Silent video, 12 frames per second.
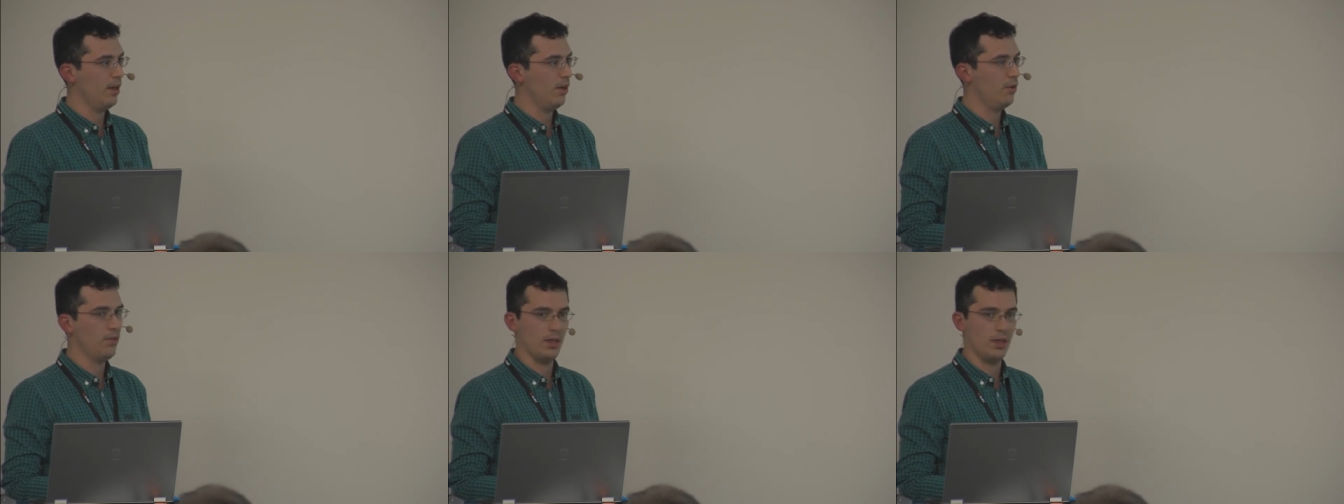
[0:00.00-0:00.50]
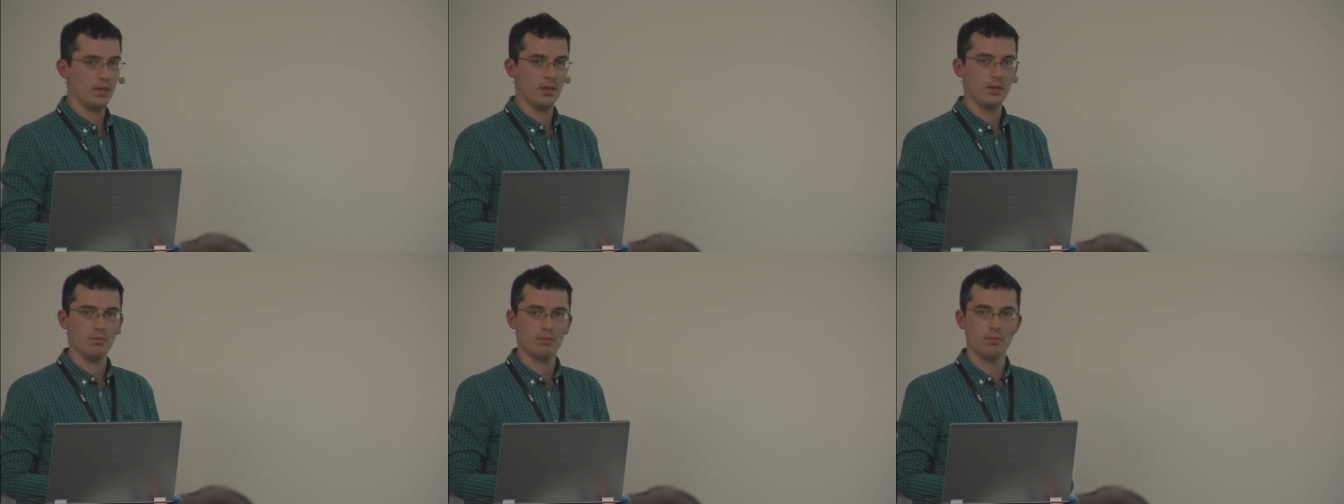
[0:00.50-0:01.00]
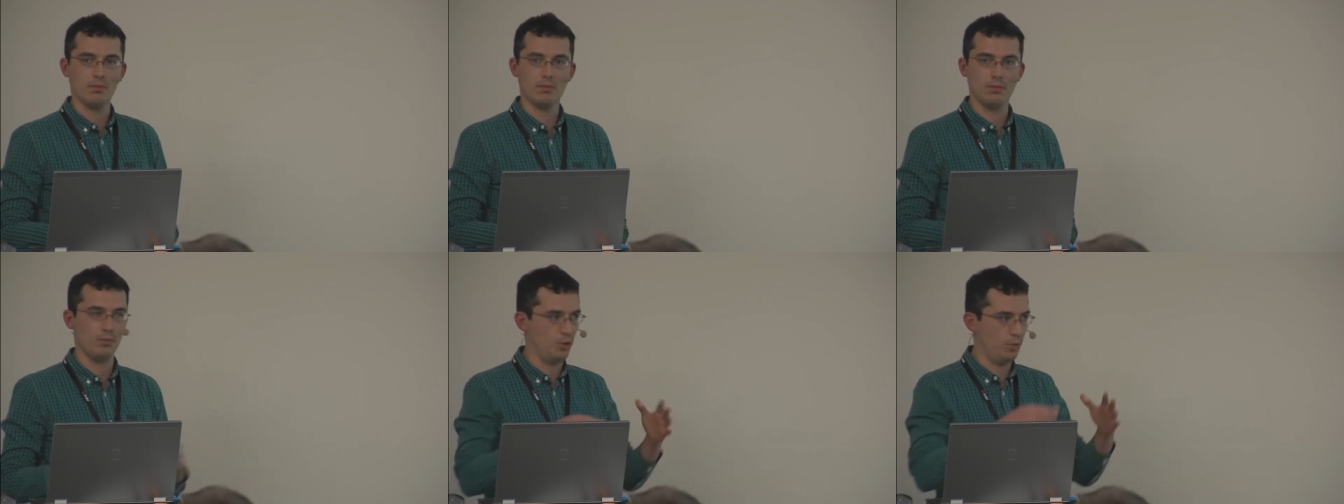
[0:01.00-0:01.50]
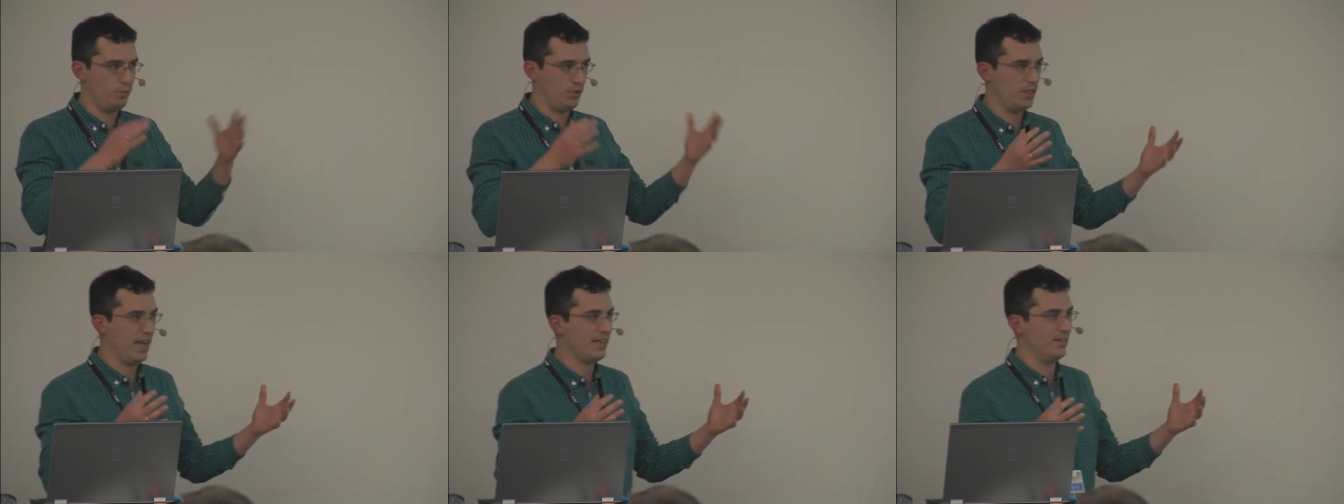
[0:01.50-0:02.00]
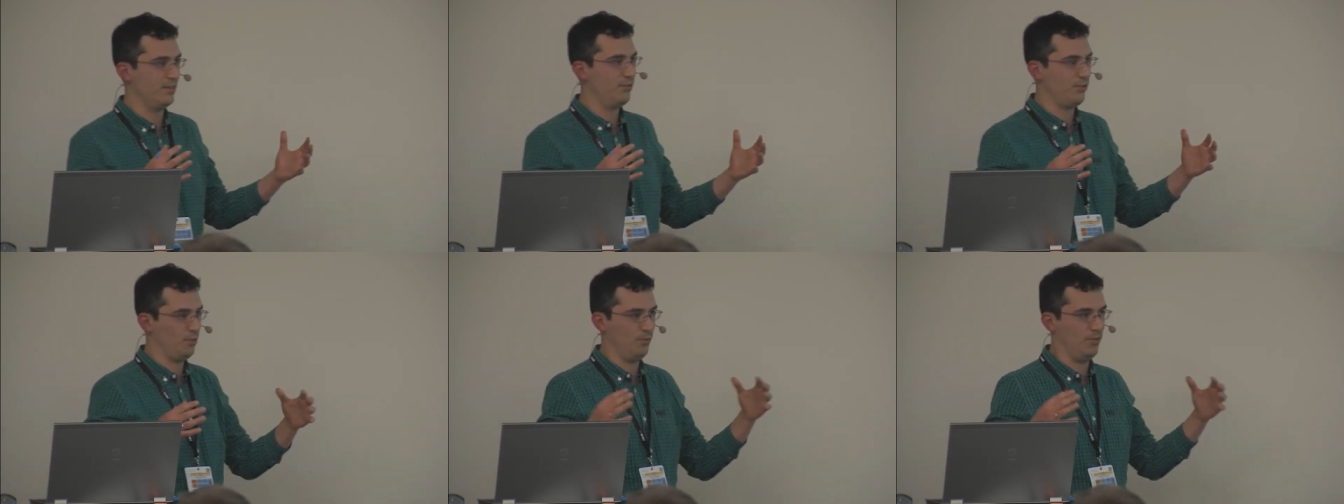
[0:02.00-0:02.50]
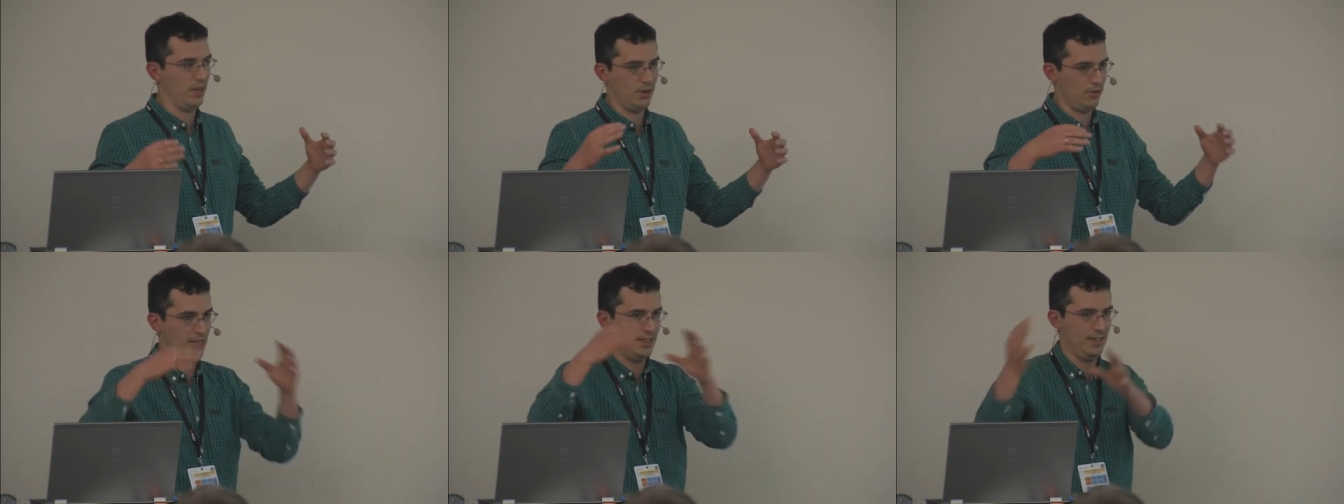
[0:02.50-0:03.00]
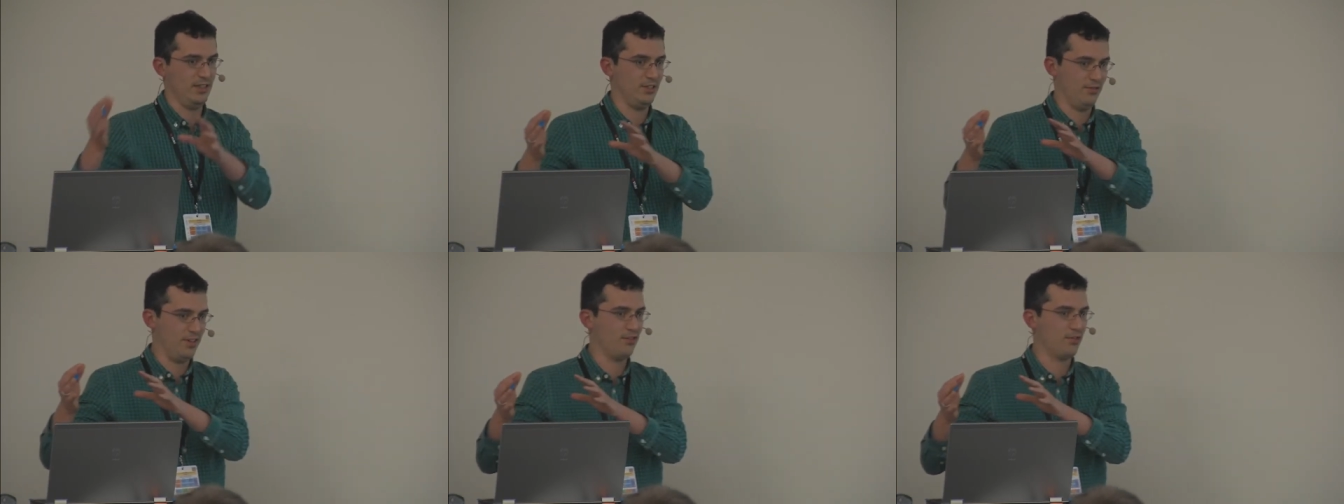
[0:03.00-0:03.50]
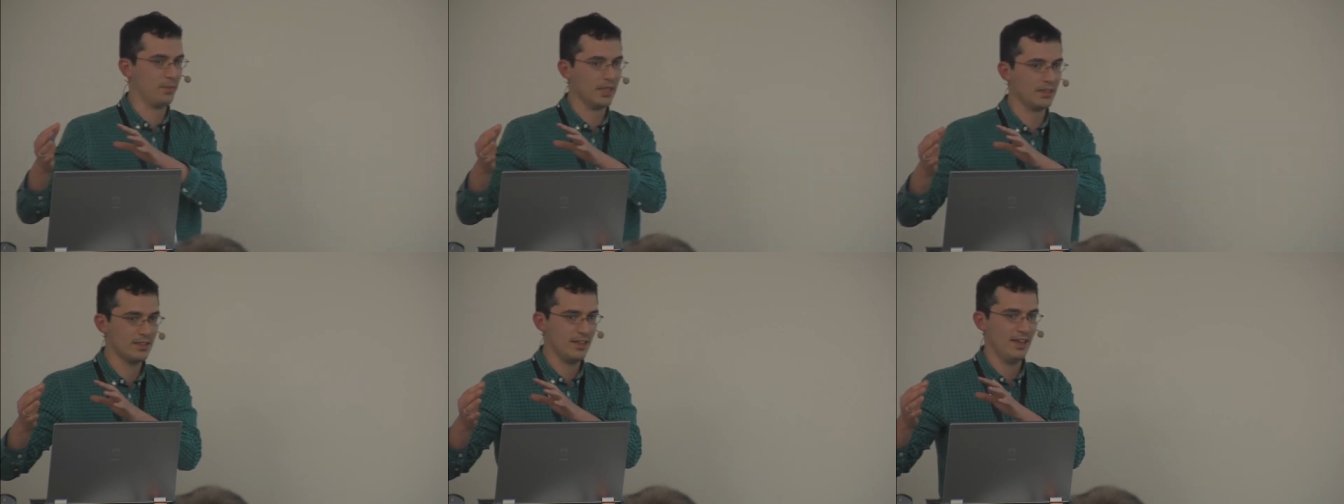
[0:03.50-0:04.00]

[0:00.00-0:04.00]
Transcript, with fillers: who then were protected from the craziness of government